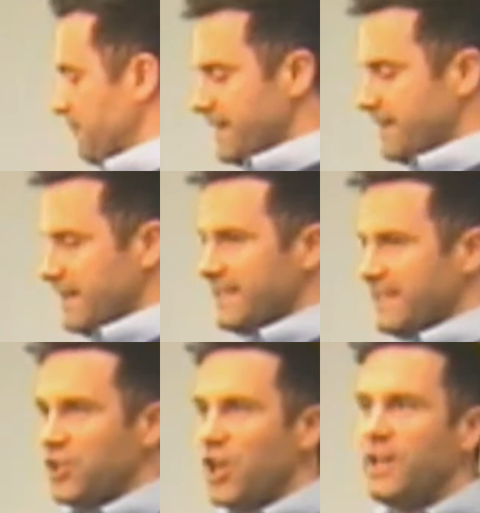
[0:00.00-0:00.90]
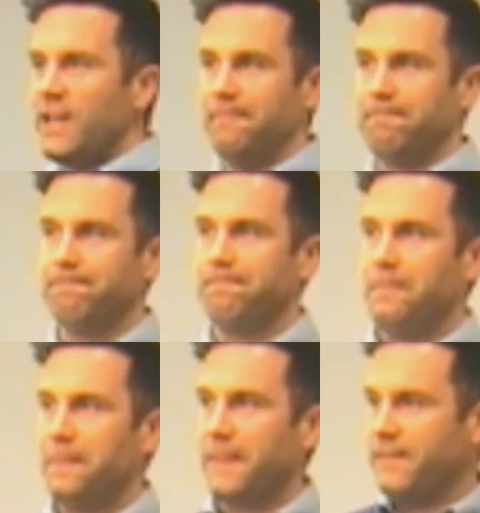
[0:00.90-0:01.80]
And it's a journey.
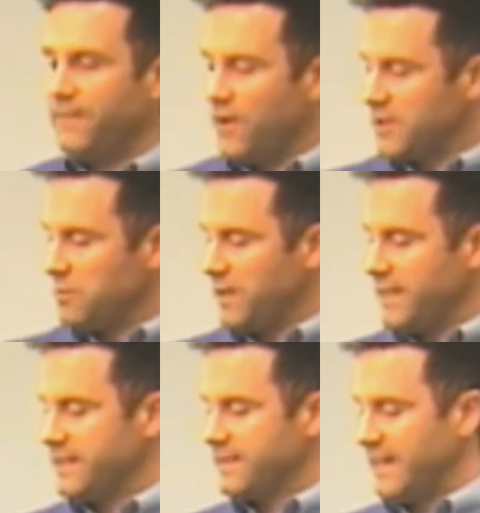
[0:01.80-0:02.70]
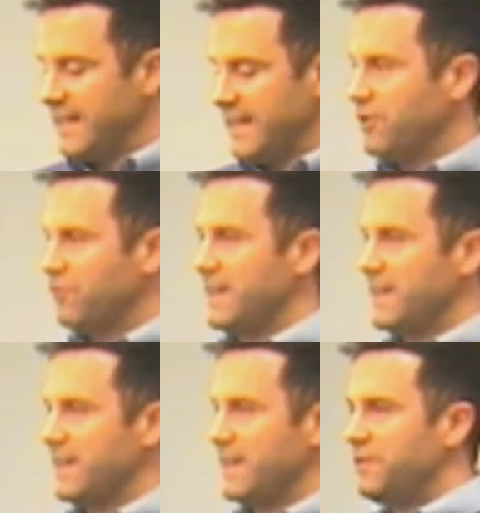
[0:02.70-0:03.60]
The first one is that it's in
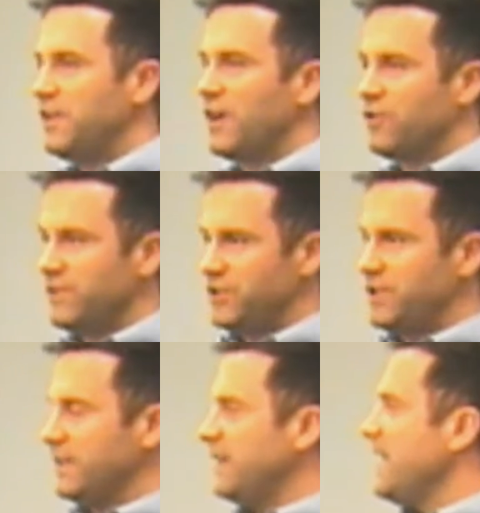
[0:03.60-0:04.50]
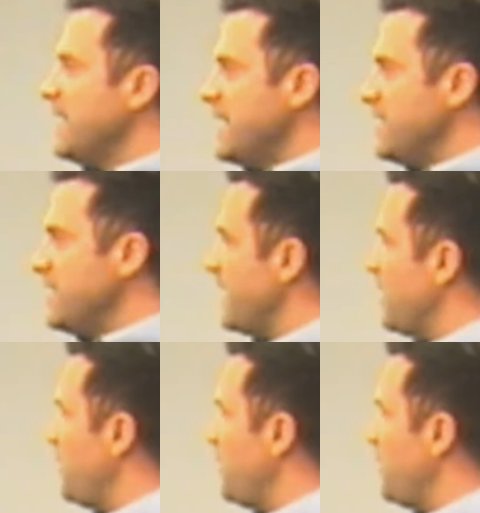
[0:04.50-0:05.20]
Christ alone. If you're not a Christian, you don't yet